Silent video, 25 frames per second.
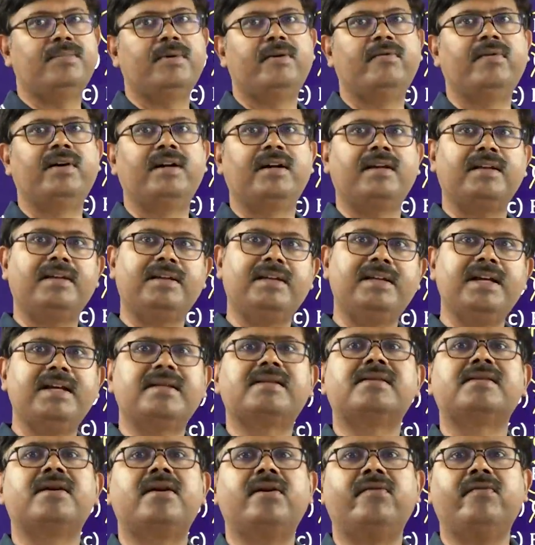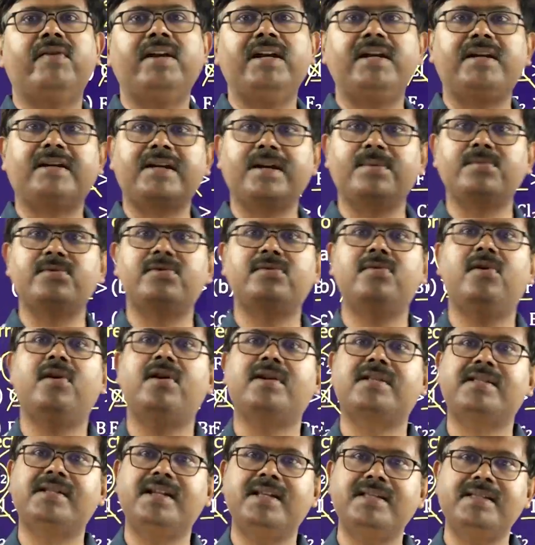power. Yes, when it comes to
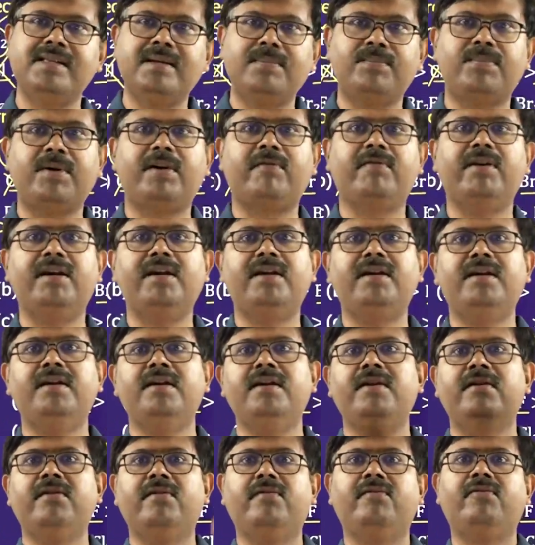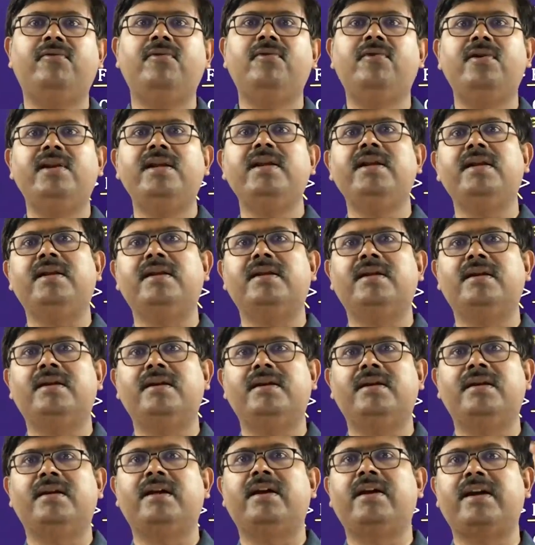oxidizing power, fluorine
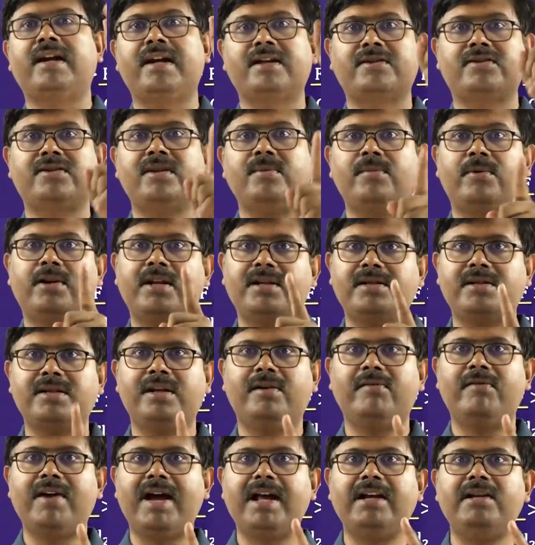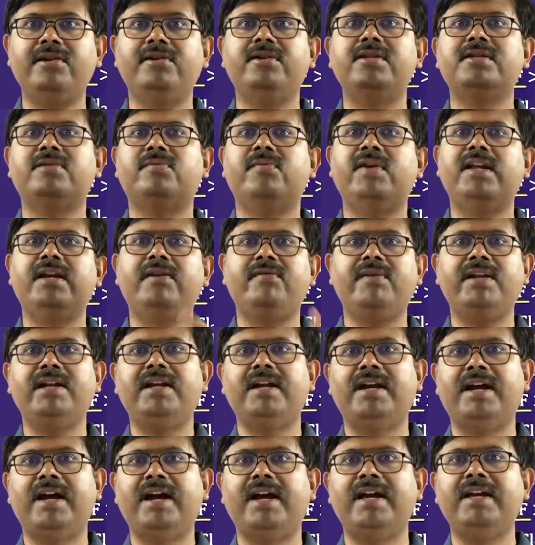reduction potential value is very, very
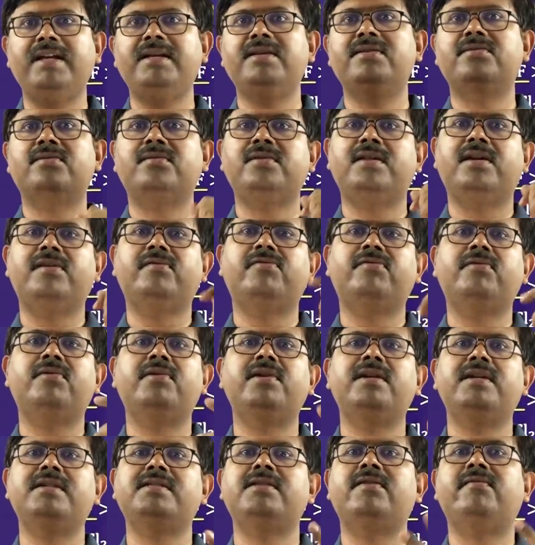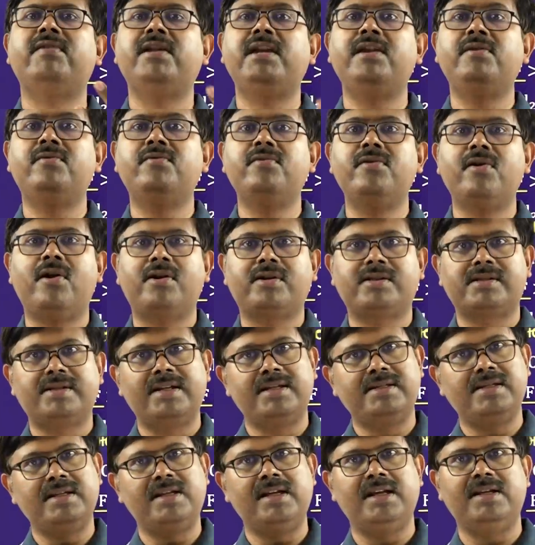high. So therefore, it is a very good
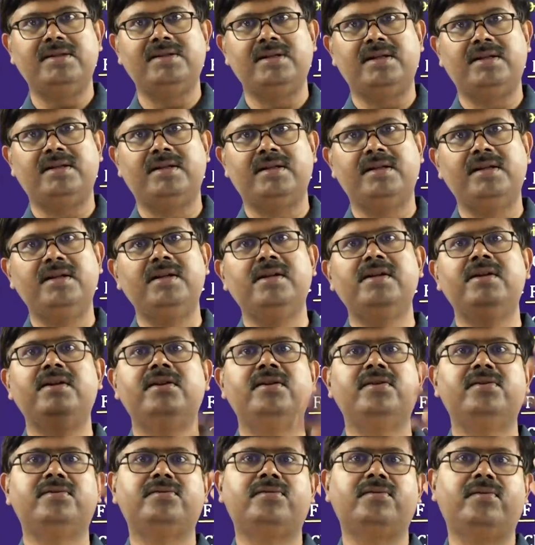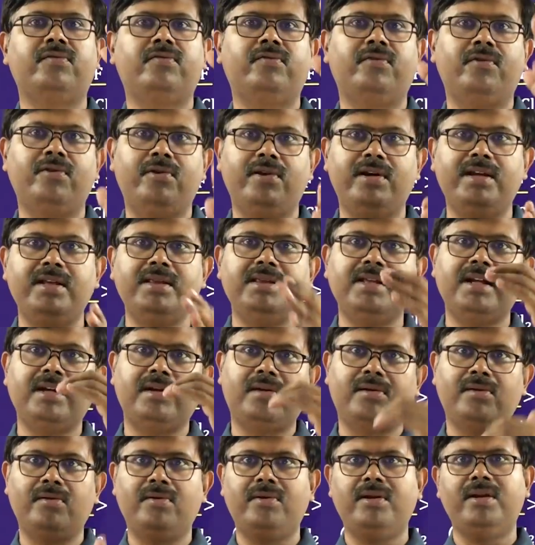oxidizing agent. So fluorine, then
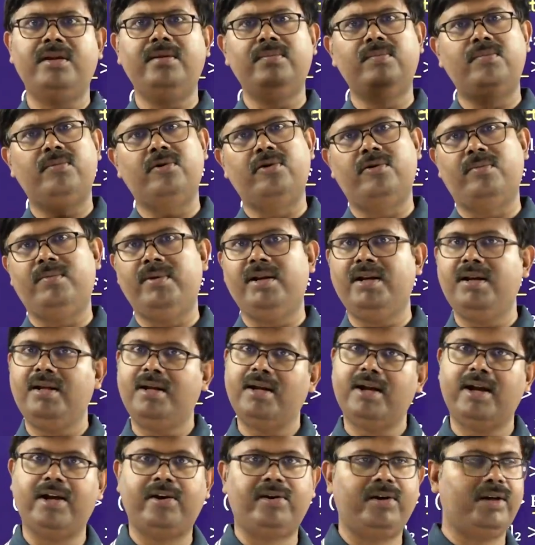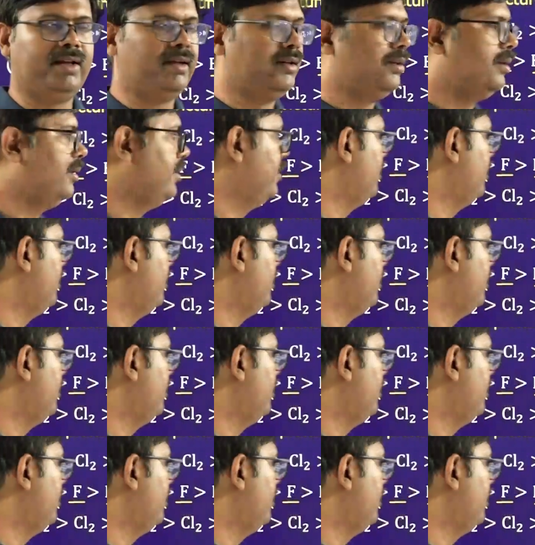chlorine, bromine, iodine.